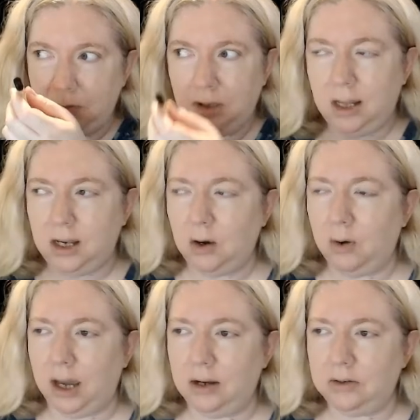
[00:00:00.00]
really know
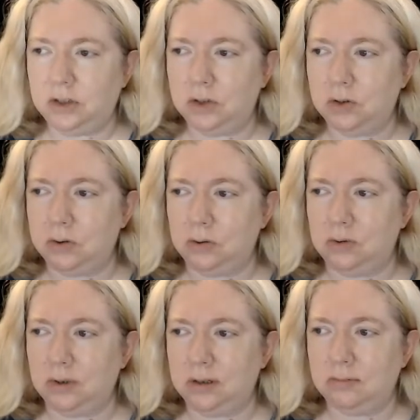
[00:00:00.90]
how
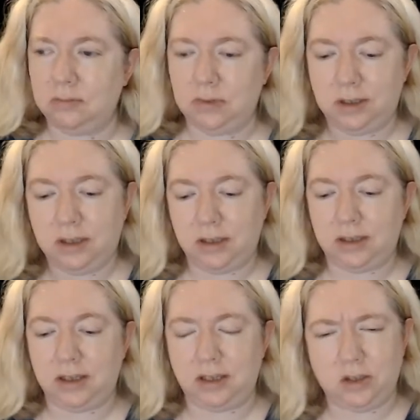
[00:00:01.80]
to
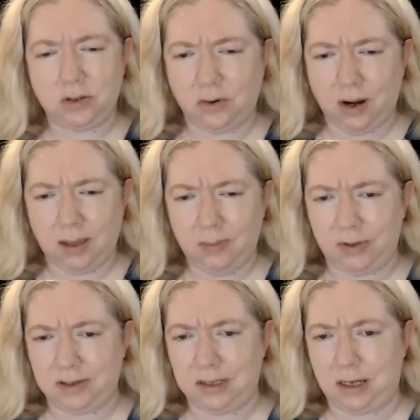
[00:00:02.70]
describe
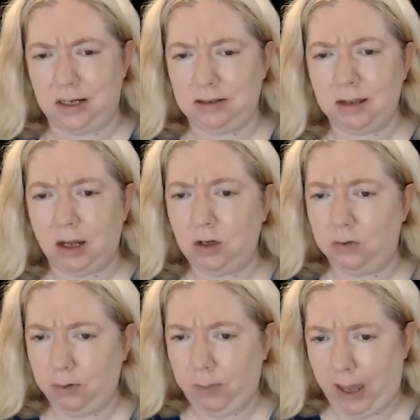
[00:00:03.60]
this scent. It's not
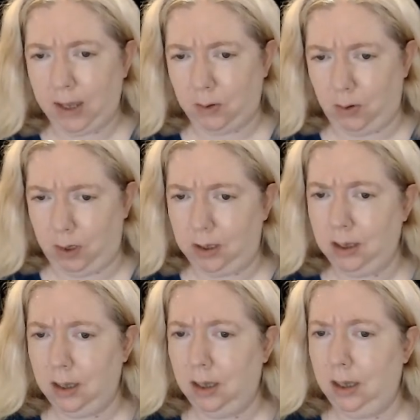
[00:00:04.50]
overpowering.
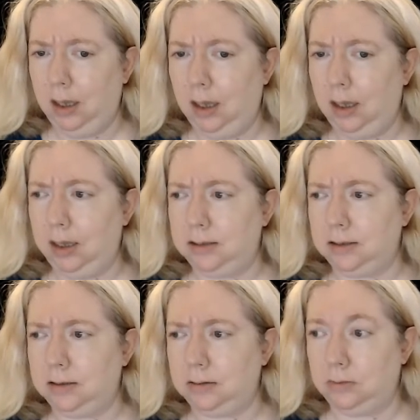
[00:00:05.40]

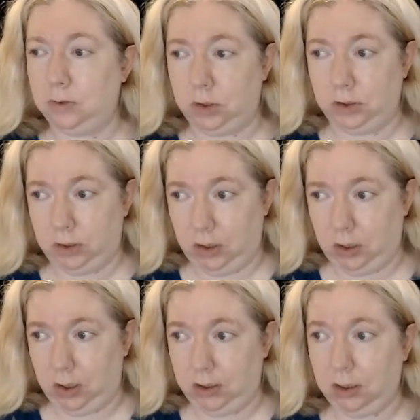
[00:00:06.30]
Which is
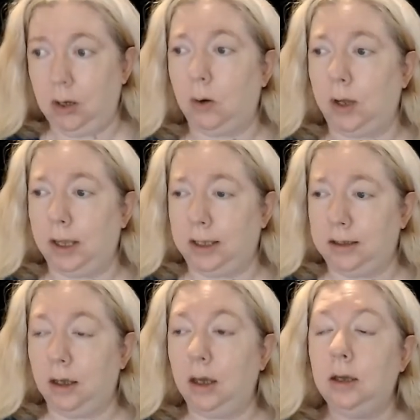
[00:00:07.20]
good. Oh,
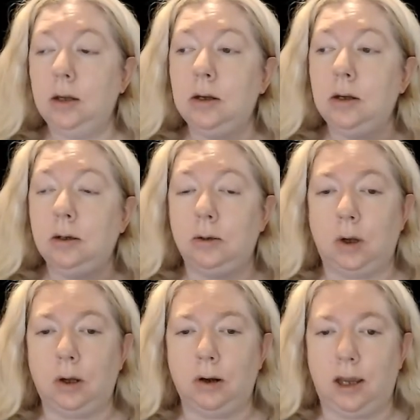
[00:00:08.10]
and
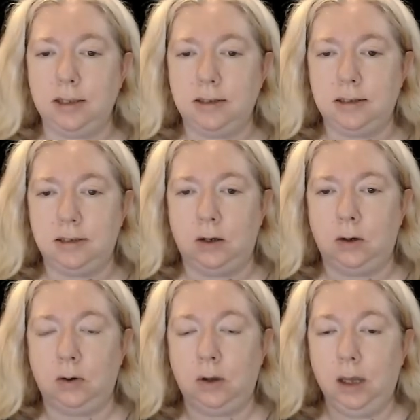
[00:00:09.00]
all right. So